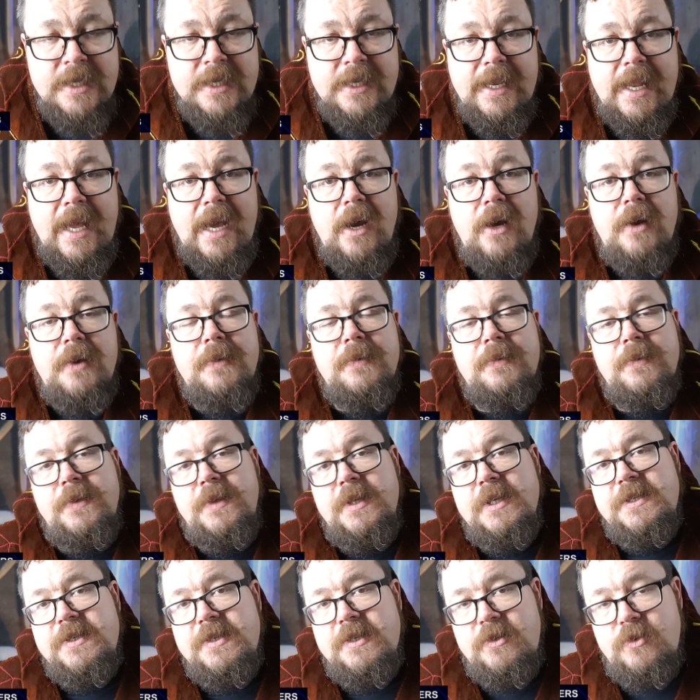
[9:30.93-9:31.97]
Now,
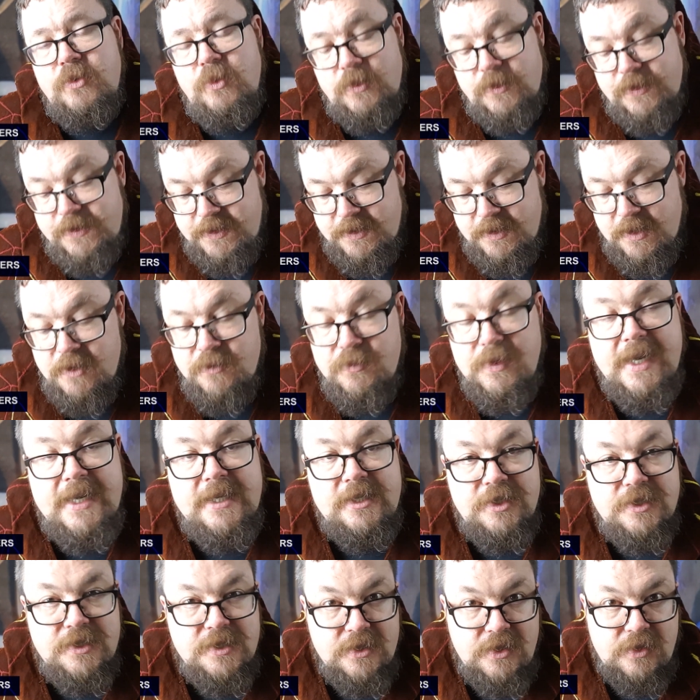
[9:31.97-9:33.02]
this, of course,
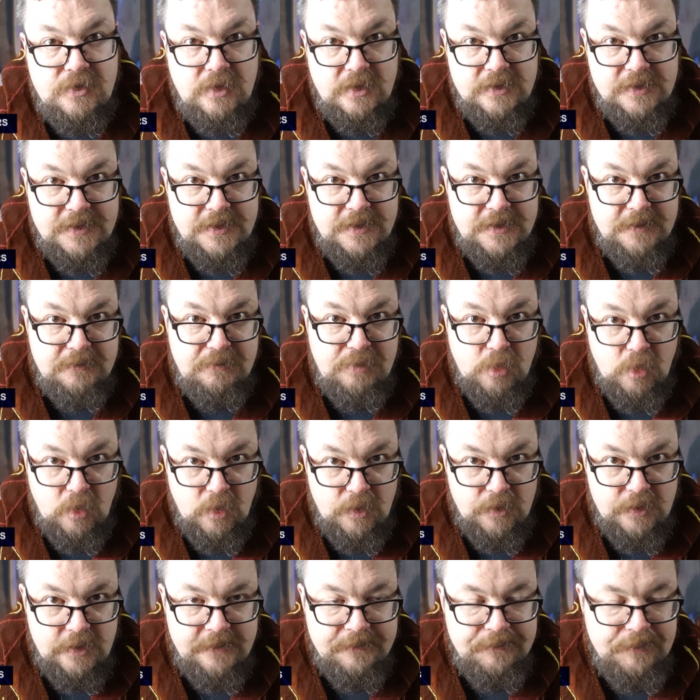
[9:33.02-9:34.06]
arranges across the
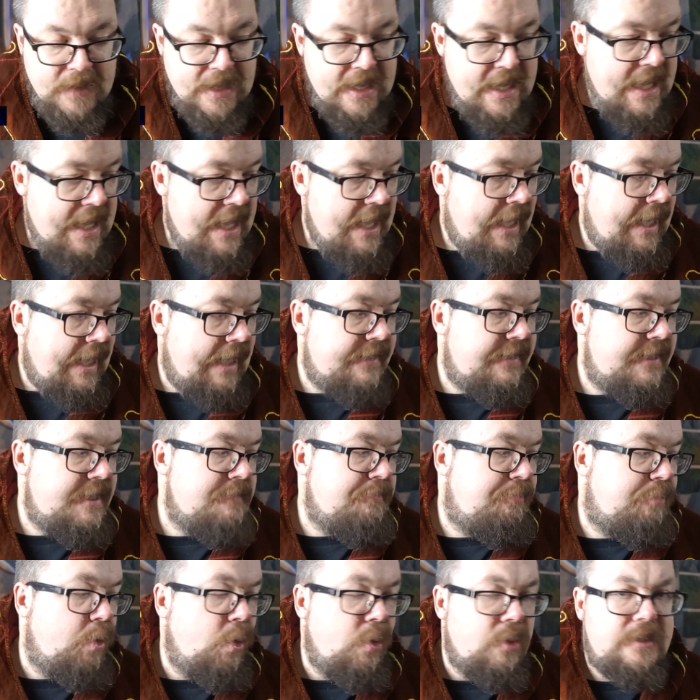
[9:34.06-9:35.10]
board. And the
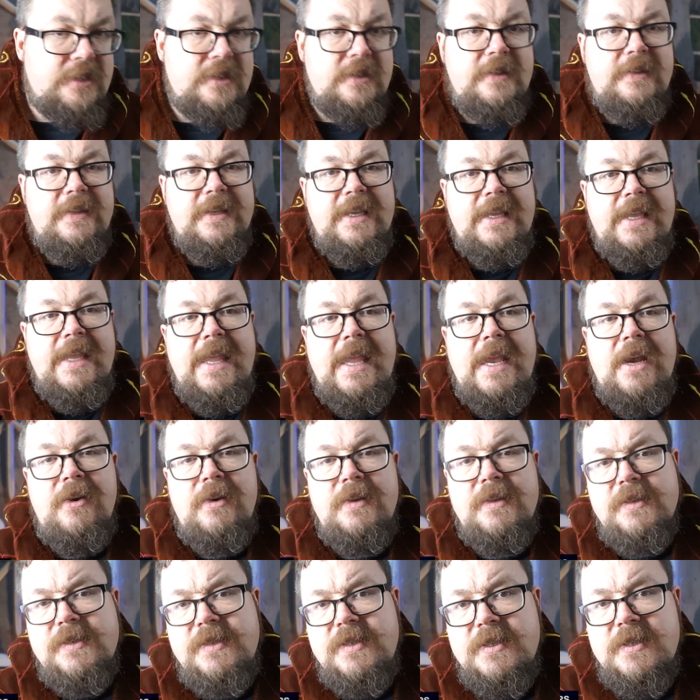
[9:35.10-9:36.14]
important thing here,
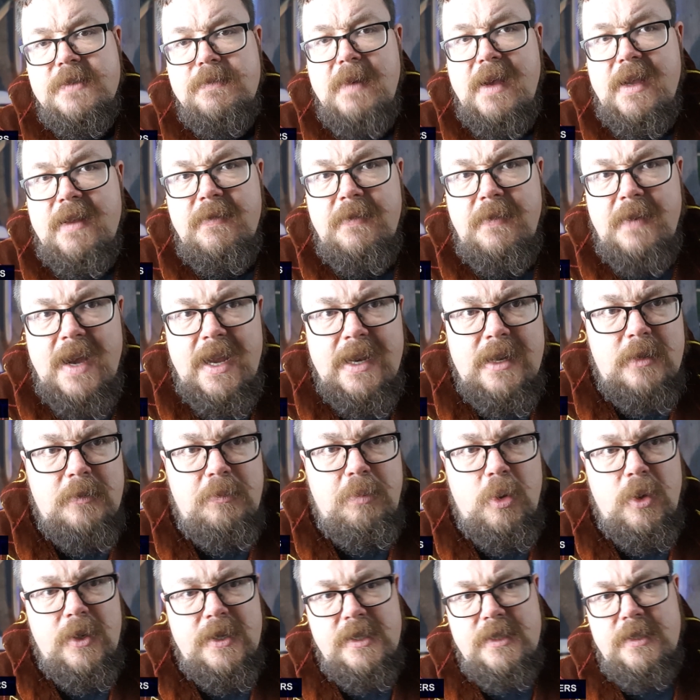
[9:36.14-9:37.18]
and this is my final
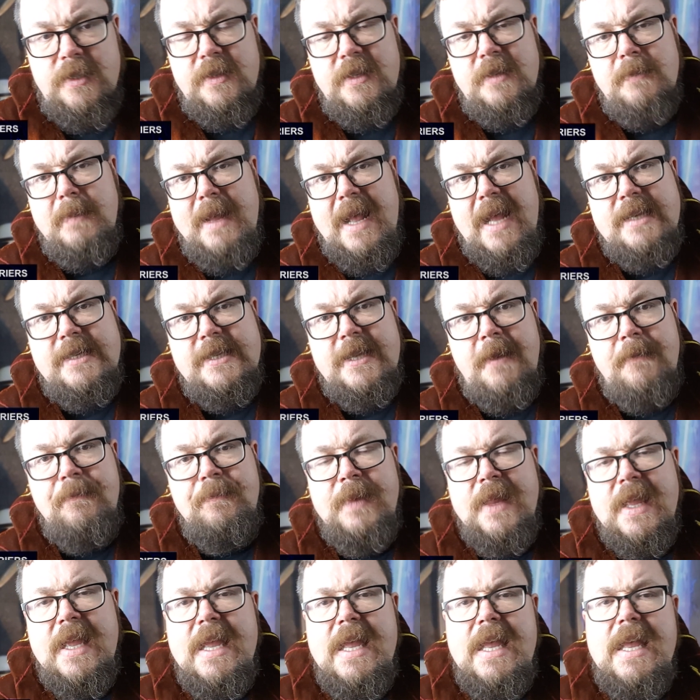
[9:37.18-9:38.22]
point on the matter,
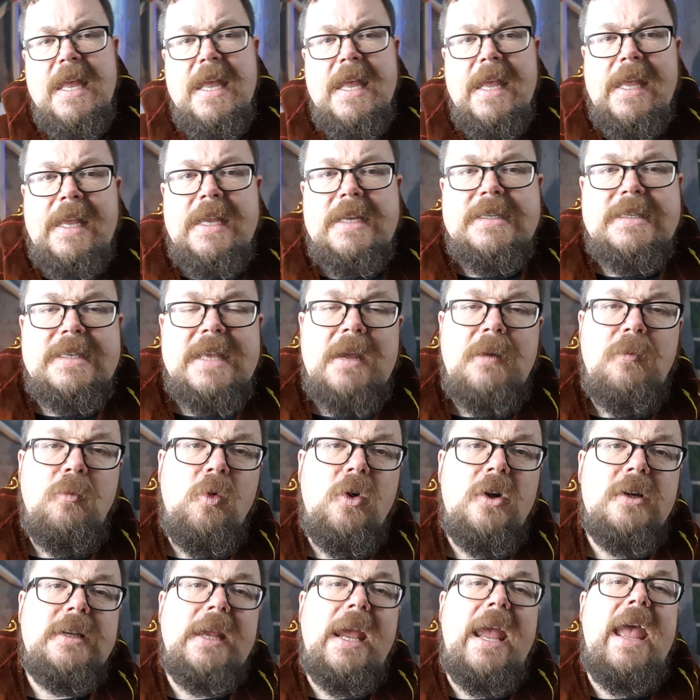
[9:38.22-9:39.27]
is that
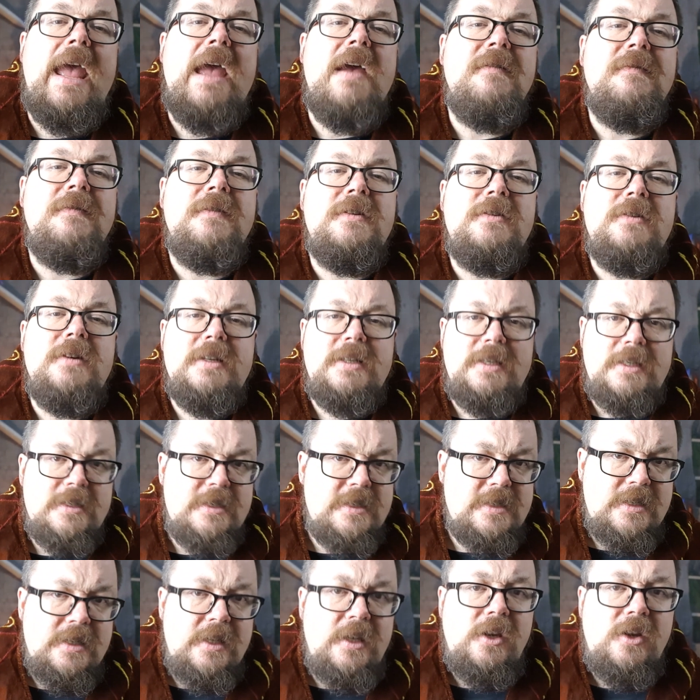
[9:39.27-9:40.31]
whatever it
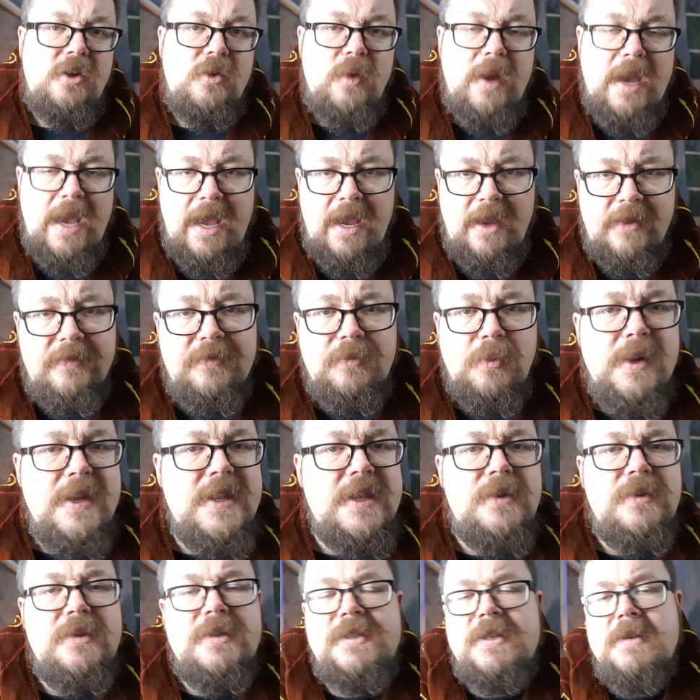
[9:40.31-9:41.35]
is that you have,
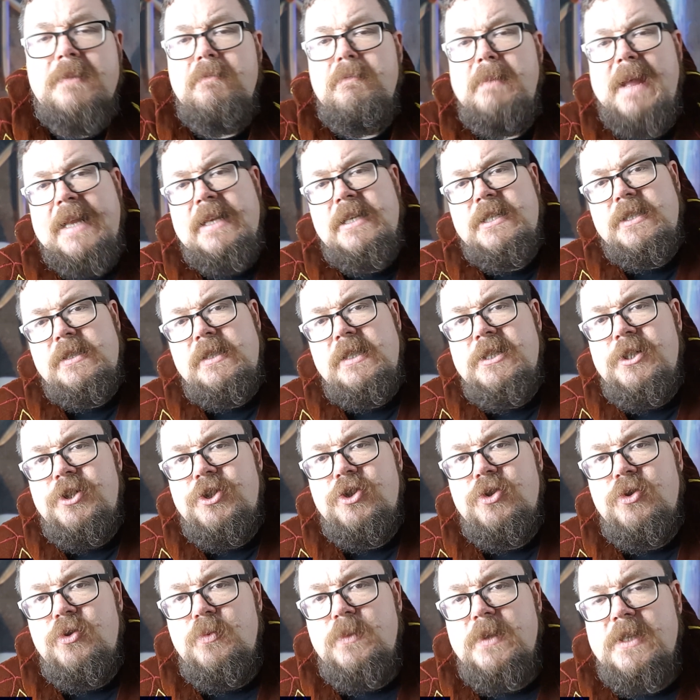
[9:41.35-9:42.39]
whether it's a mental
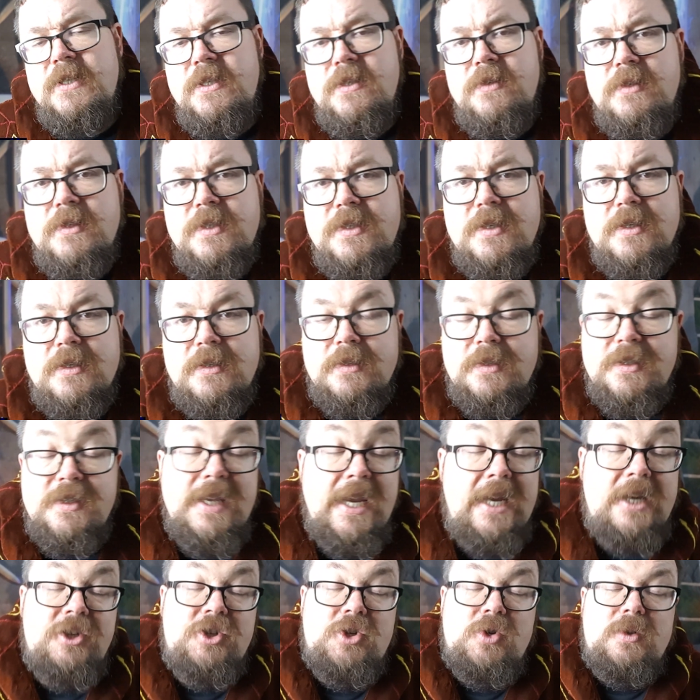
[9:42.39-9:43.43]
issue, whether it's a
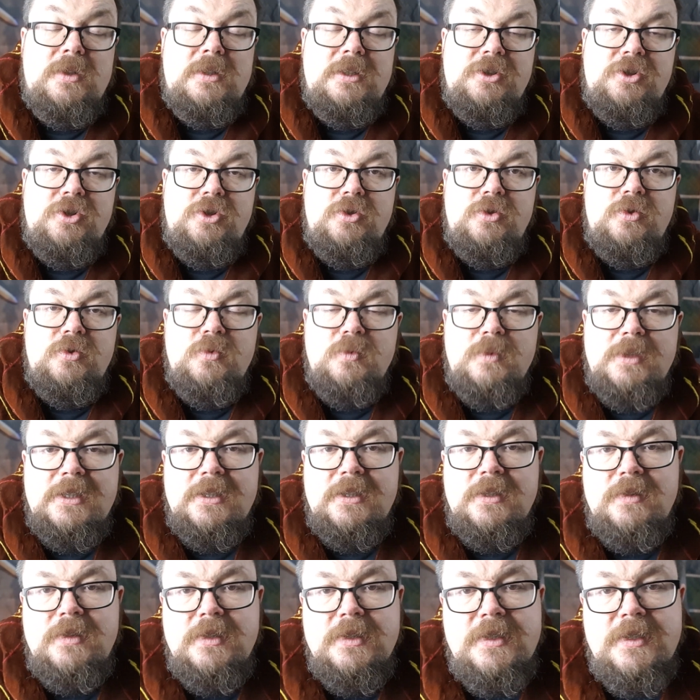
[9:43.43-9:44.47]
sexual issue,
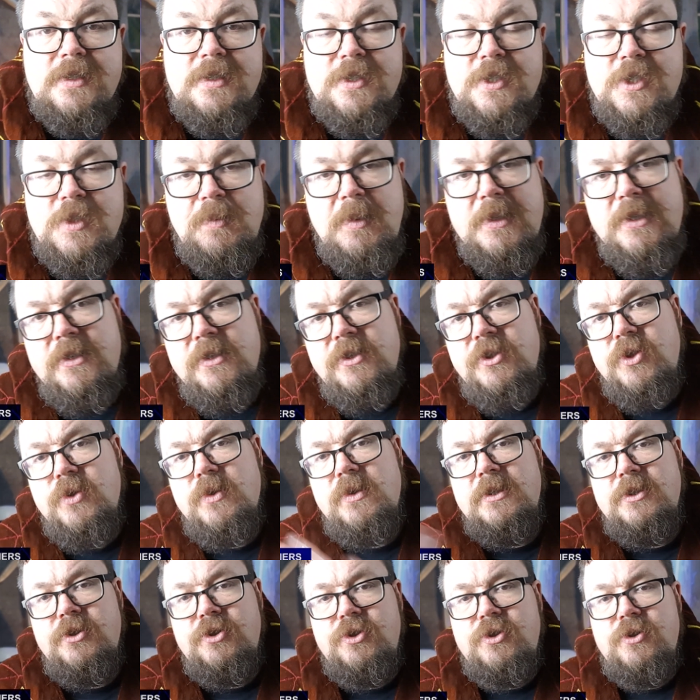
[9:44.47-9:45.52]
whether it's a
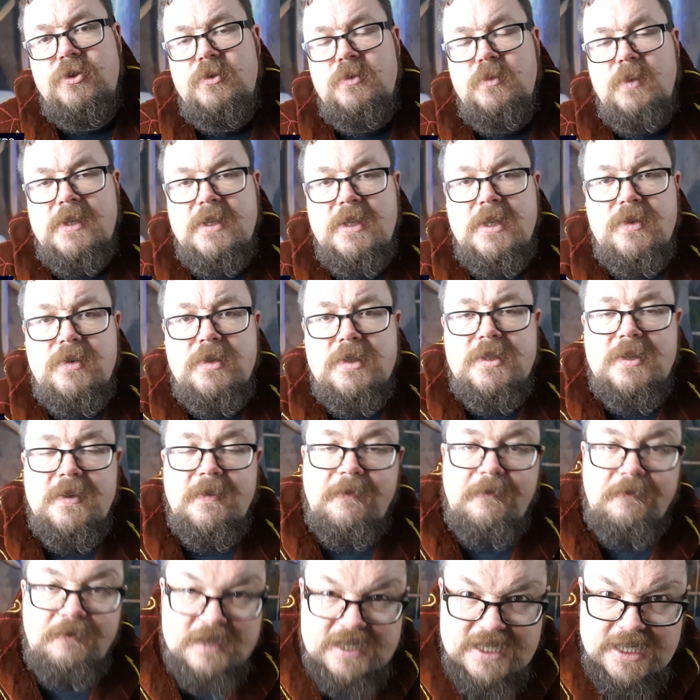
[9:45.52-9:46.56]
spiritual issue, whether it's a
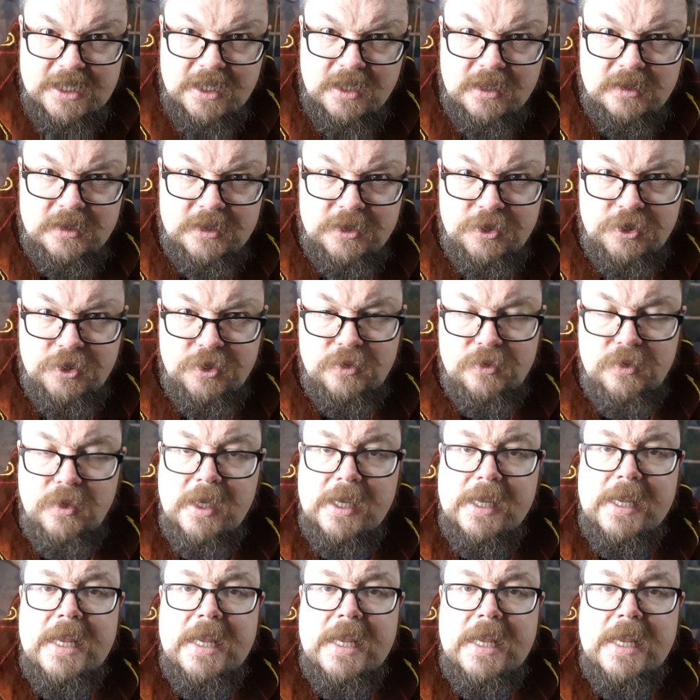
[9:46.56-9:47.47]
physical issue,